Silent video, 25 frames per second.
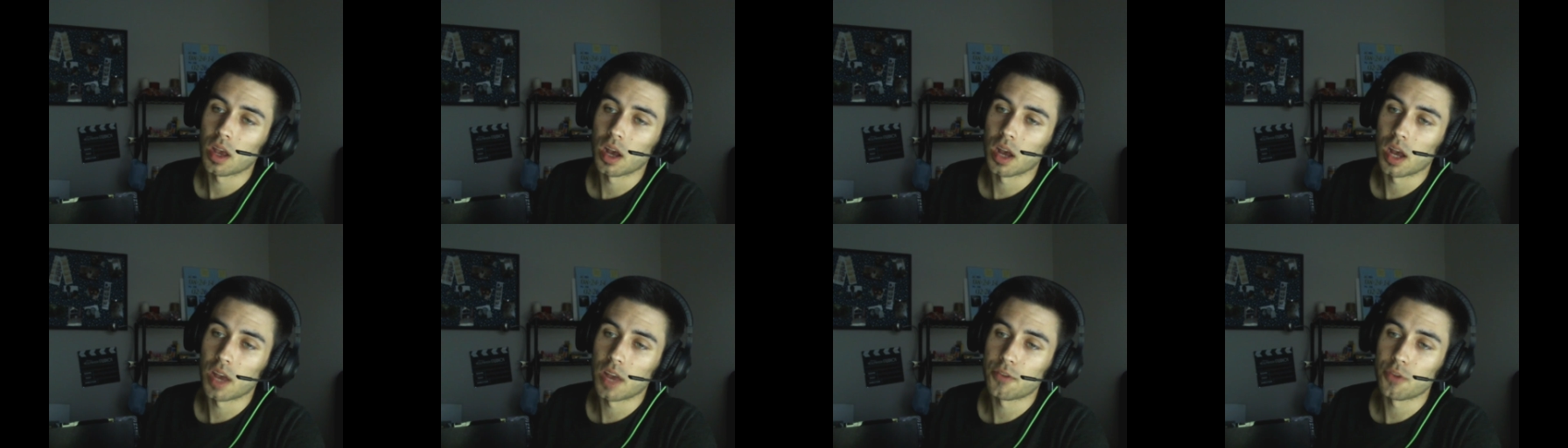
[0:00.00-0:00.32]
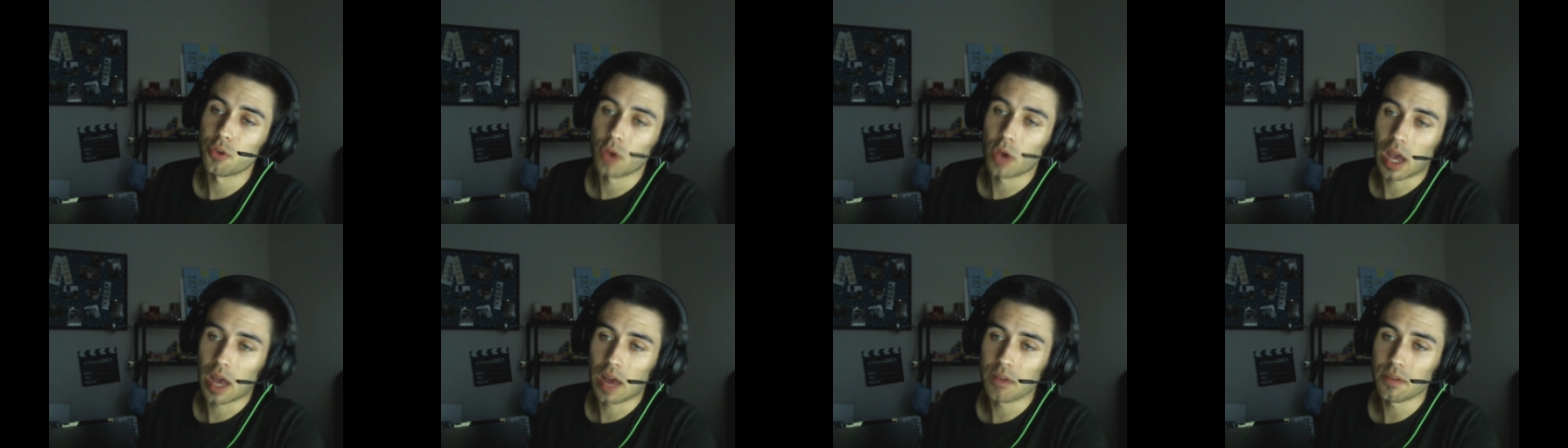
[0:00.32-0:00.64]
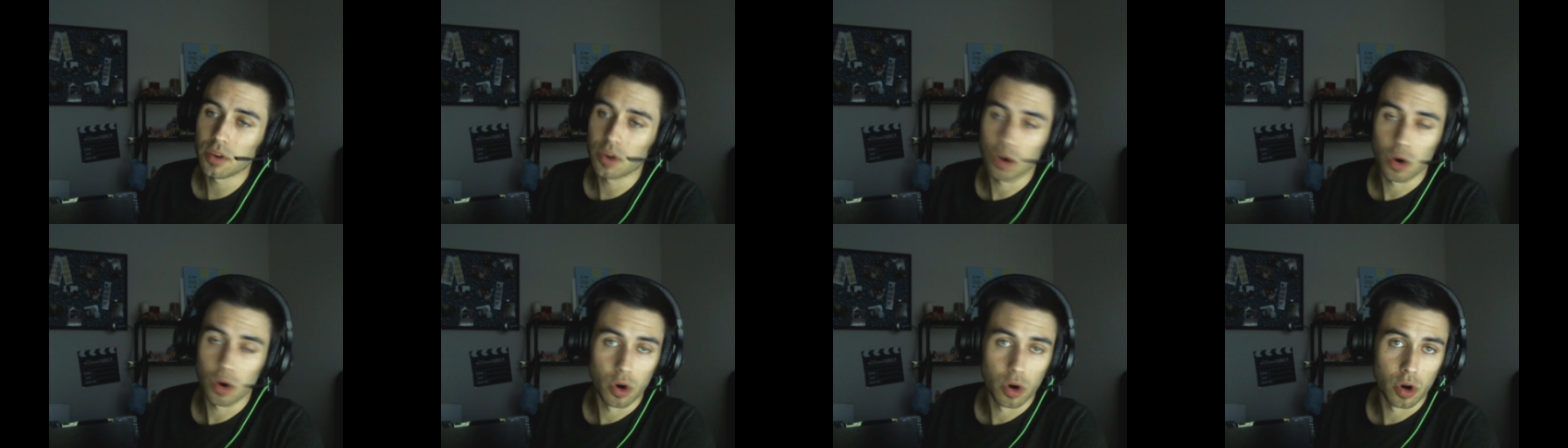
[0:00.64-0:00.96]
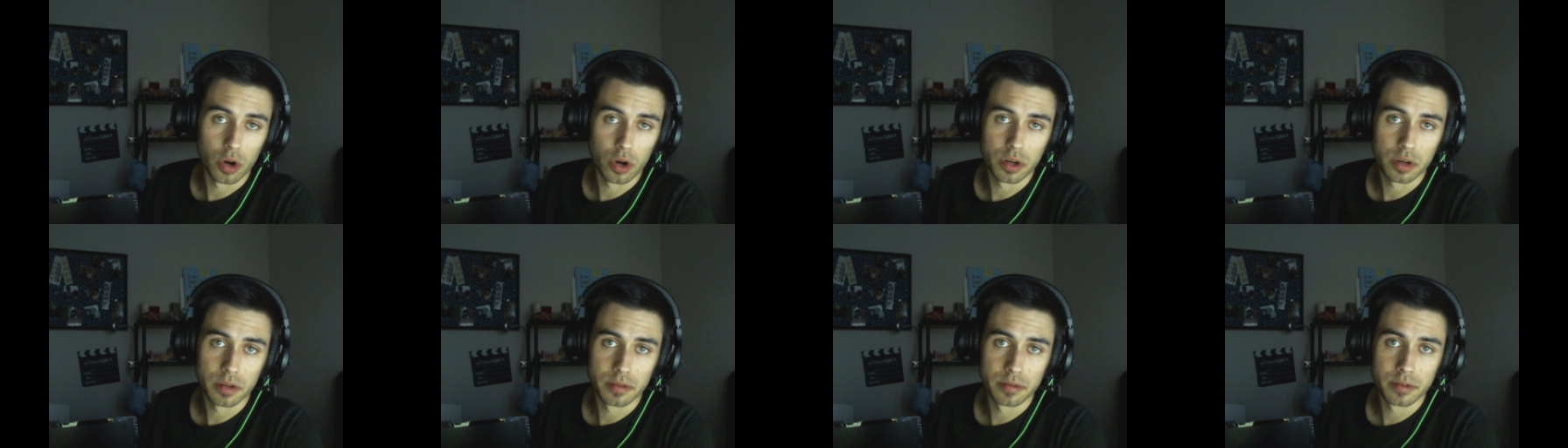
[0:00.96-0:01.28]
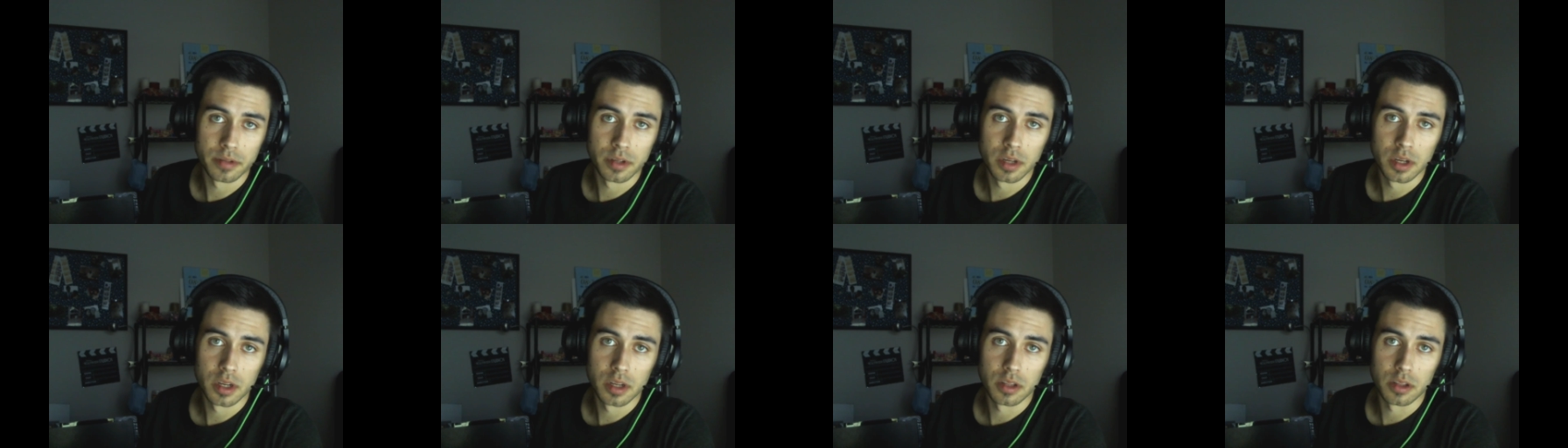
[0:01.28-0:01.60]
uh, if you haven't heard,
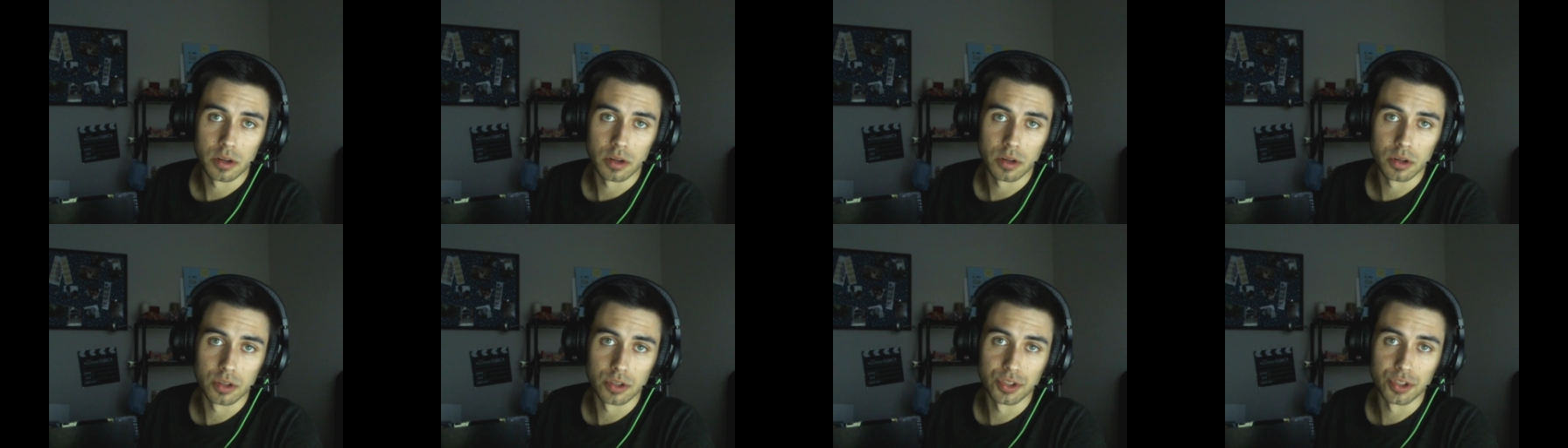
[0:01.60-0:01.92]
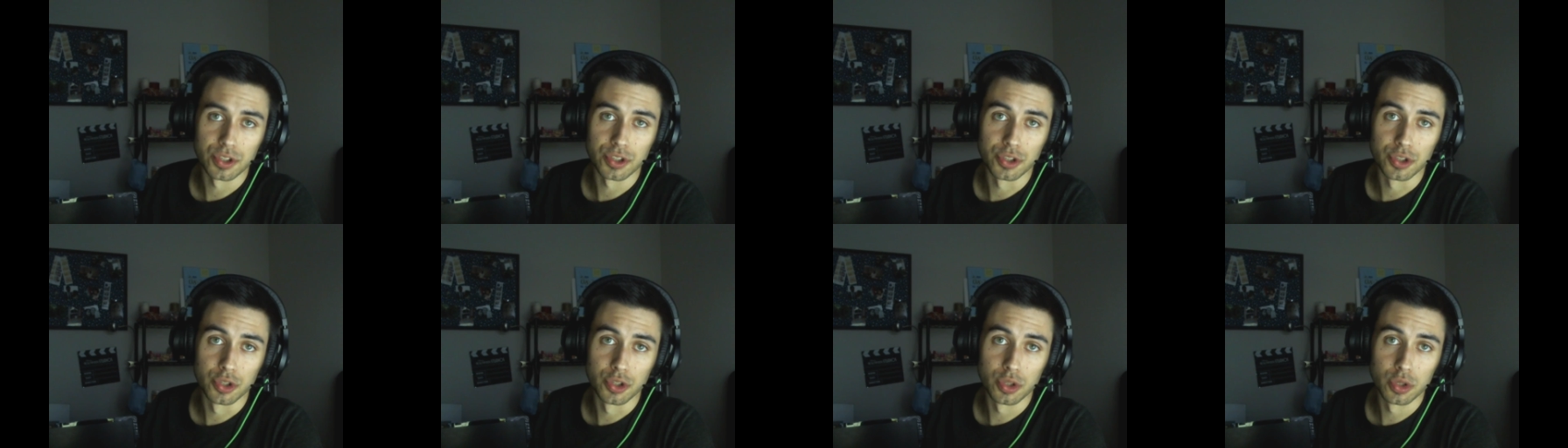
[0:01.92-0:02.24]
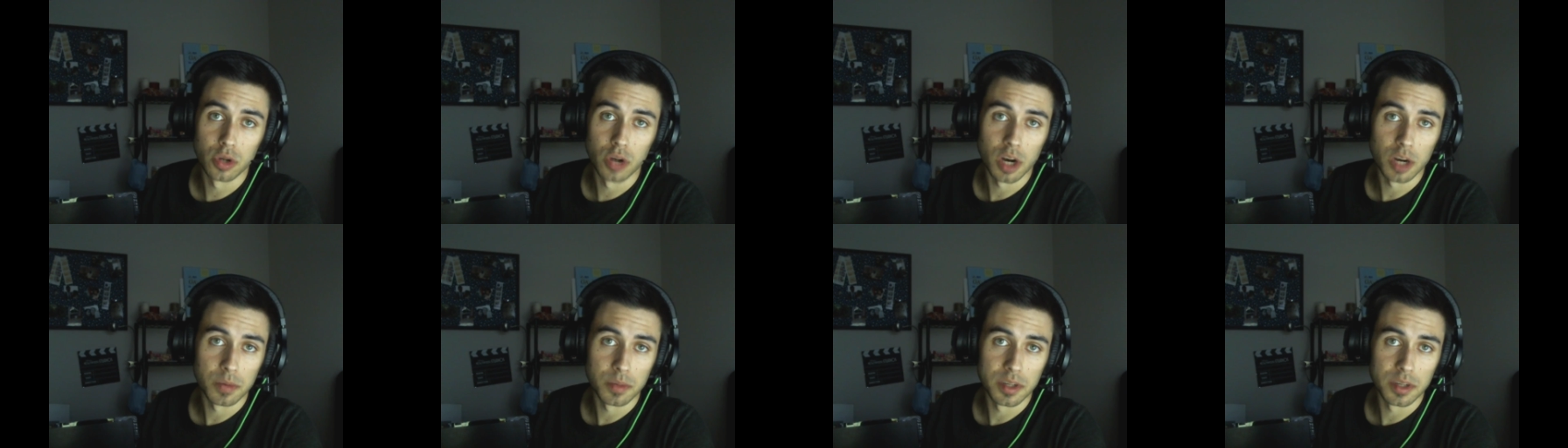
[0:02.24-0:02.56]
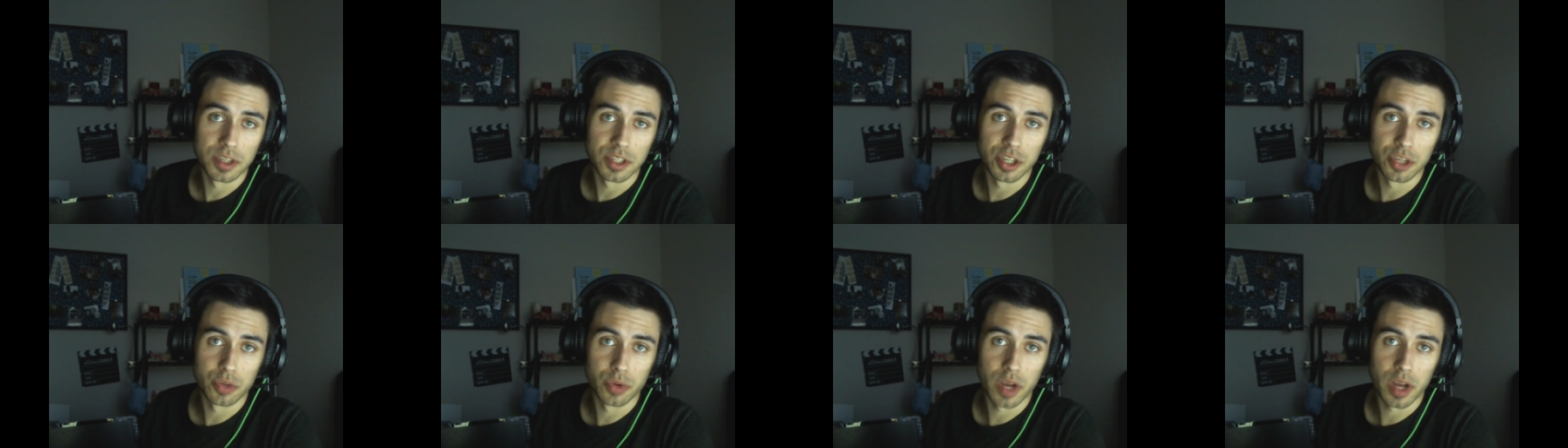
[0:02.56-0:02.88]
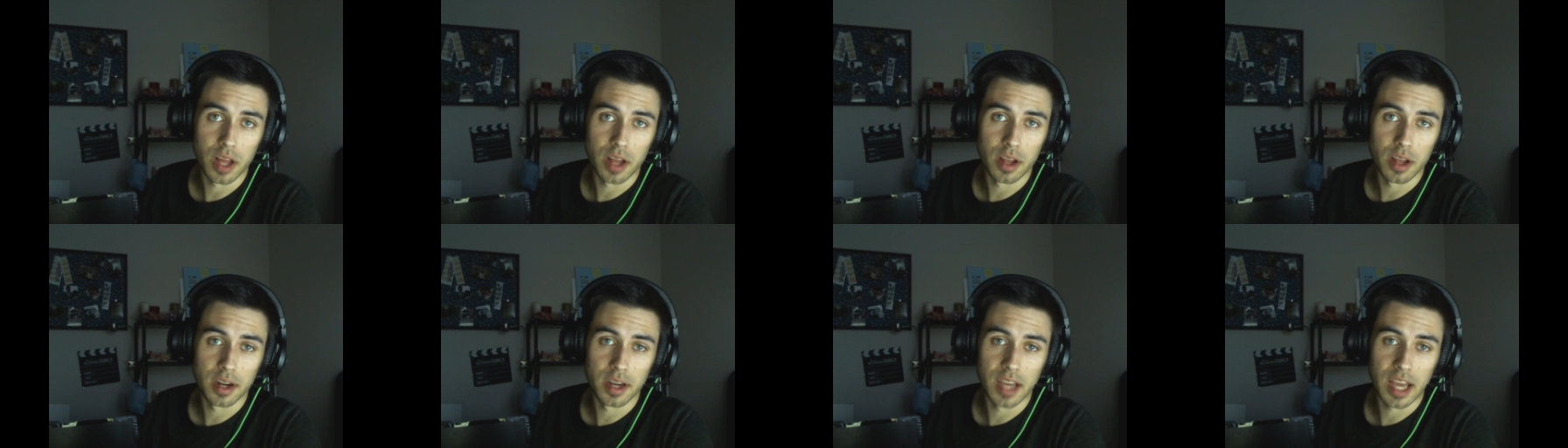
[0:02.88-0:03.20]
there's this new augmented
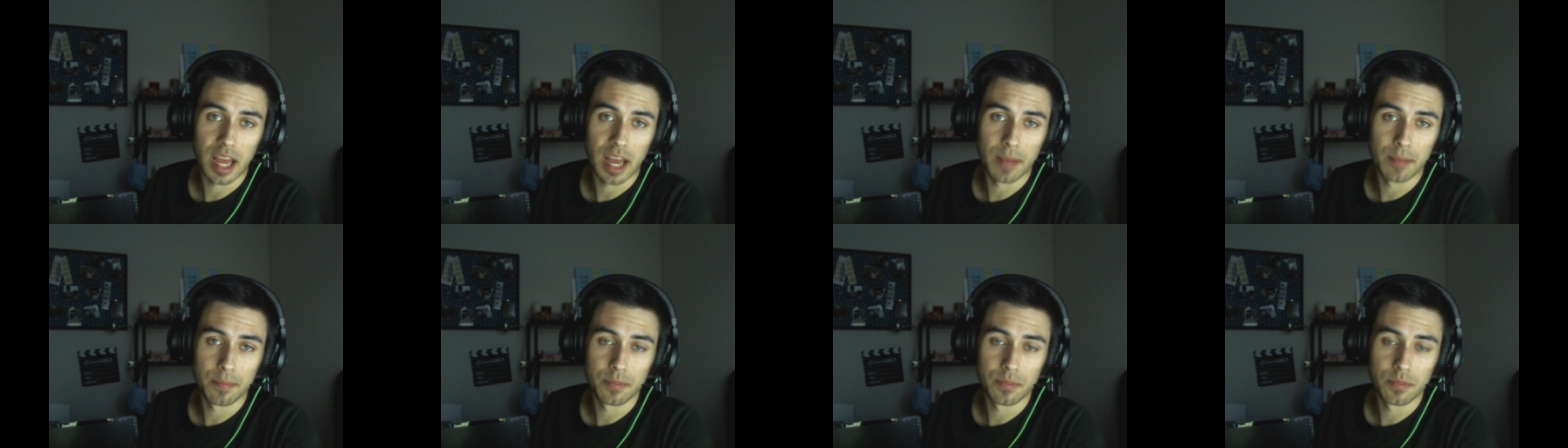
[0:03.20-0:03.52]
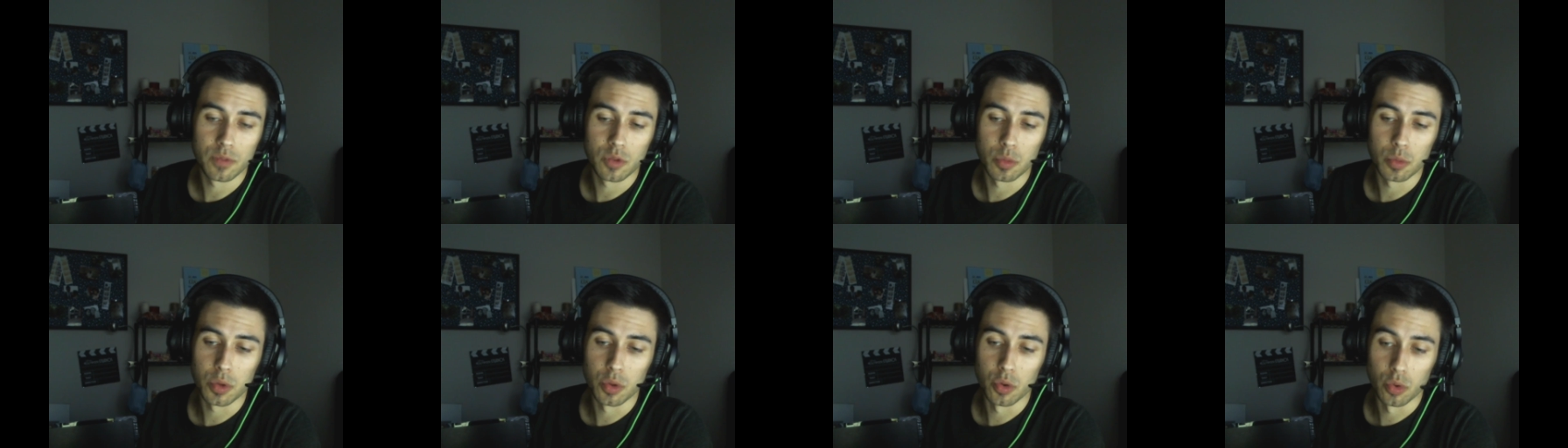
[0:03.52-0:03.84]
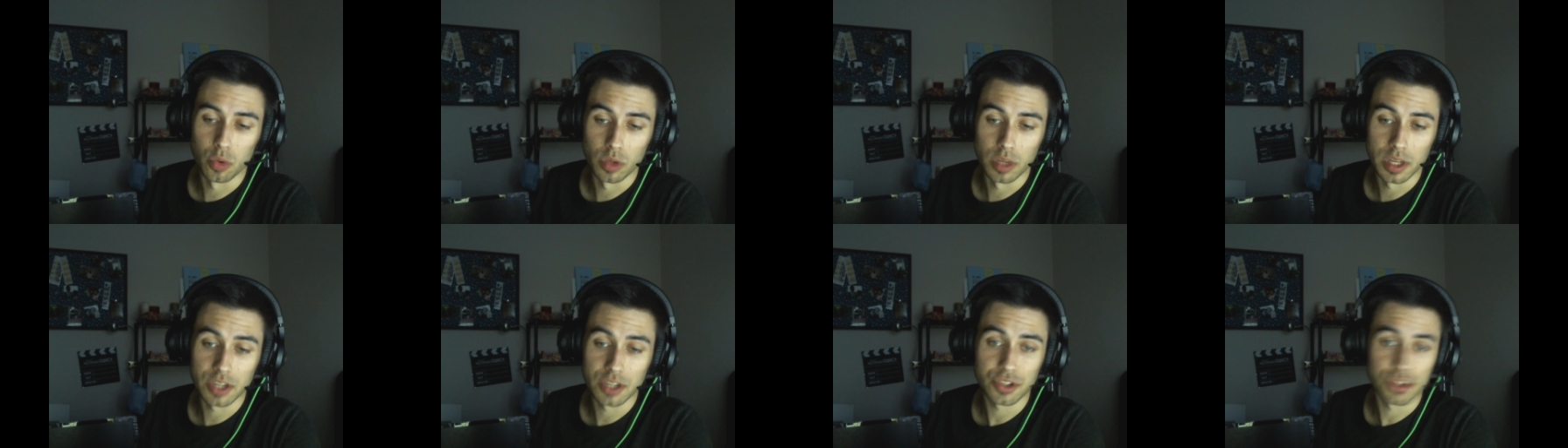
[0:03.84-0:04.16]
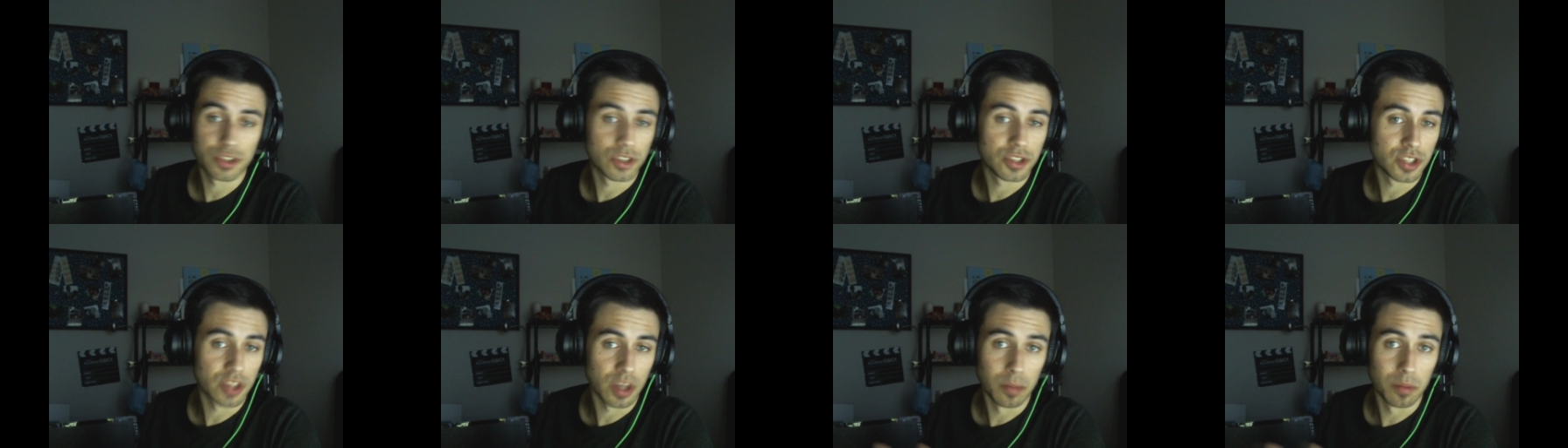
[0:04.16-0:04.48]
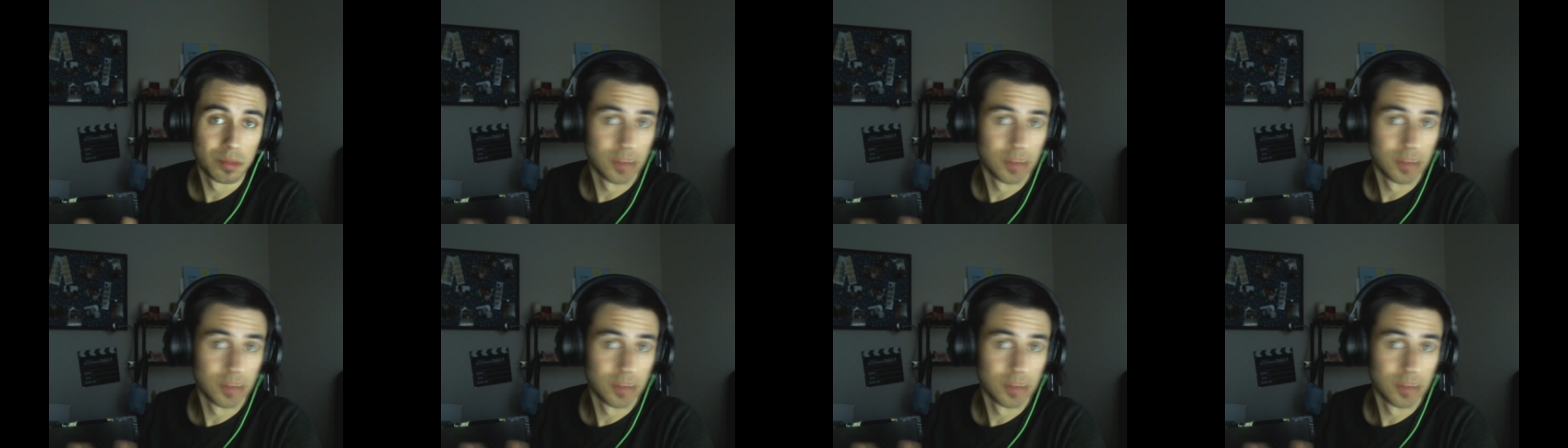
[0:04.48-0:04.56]
reality game to be released